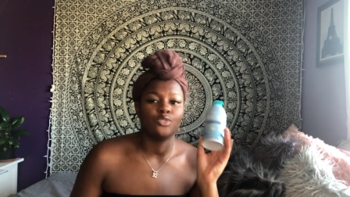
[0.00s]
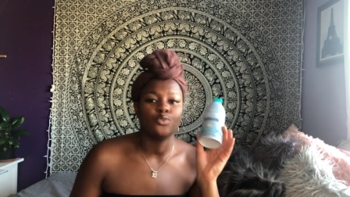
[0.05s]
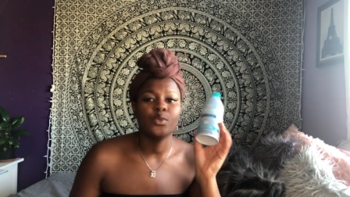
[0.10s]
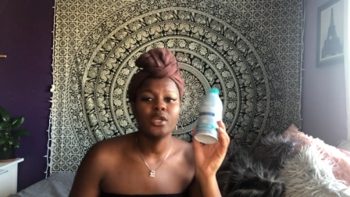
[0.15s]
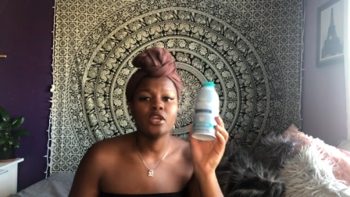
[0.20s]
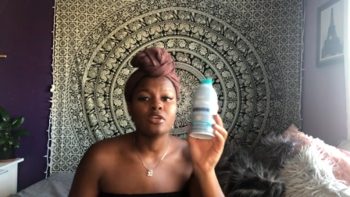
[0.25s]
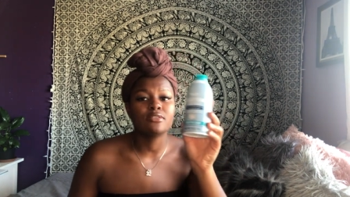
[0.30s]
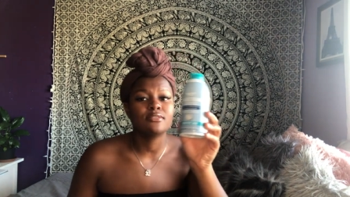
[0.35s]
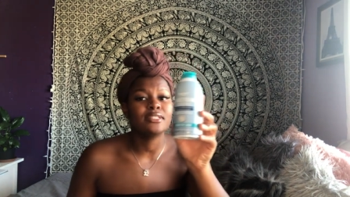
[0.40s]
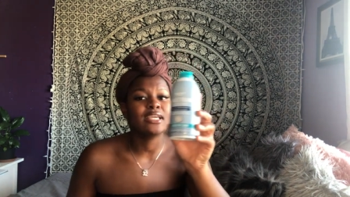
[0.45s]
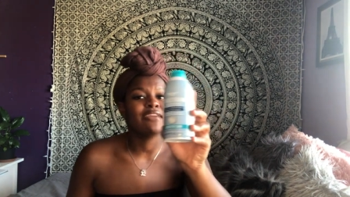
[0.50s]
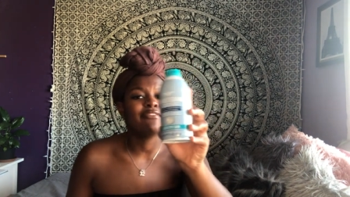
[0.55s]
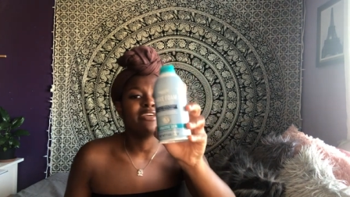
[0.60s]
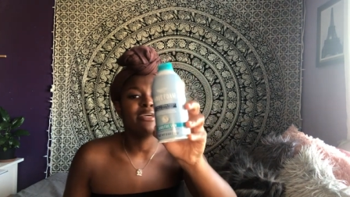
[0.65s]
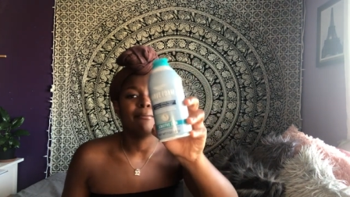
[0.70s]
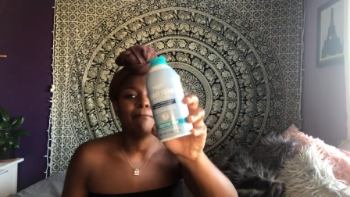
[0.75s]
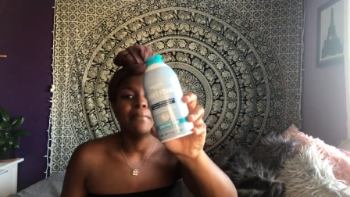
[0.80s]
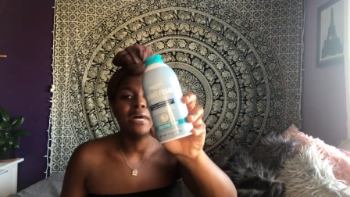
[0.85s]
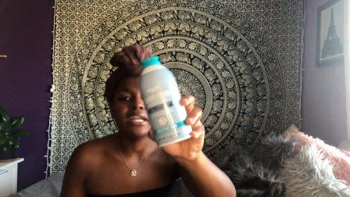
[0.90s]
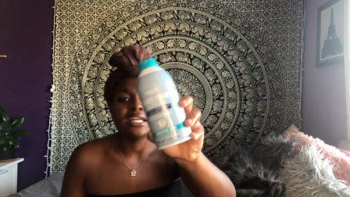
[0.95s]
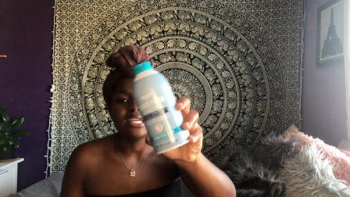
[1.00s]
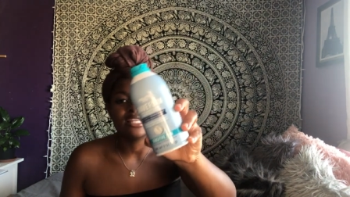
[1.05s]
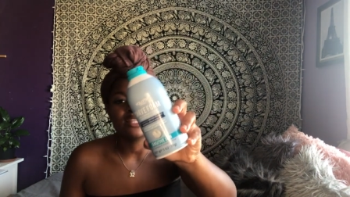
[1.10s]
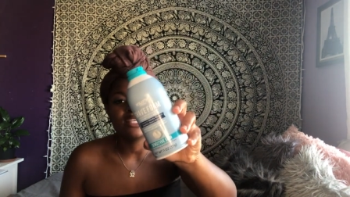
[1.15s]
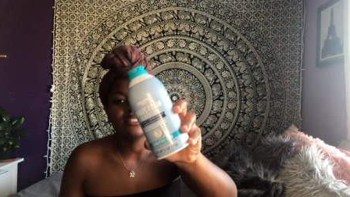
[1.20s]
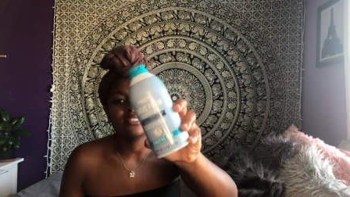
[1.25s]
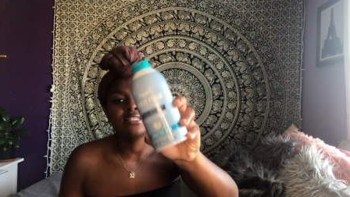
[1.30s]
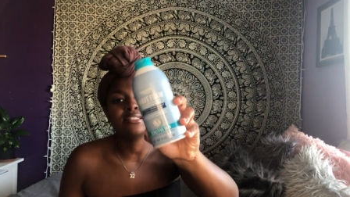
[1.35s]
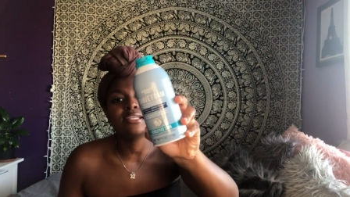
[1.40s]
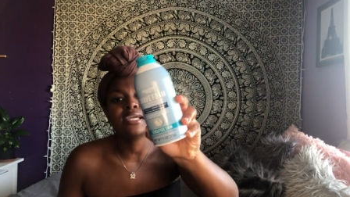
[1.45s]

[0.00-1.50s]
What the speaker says: We are saving money. This is